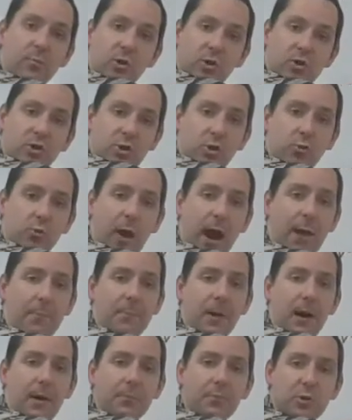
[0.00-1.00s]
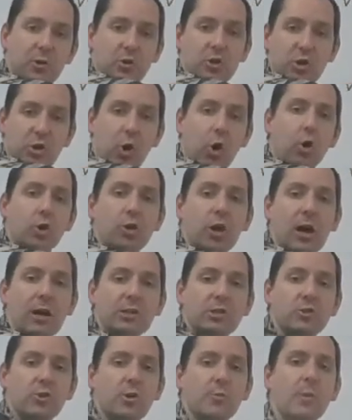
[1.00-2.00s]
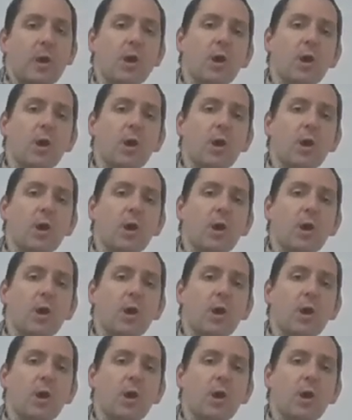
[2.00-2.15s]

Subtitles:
you should wrap up, you should hold on to them.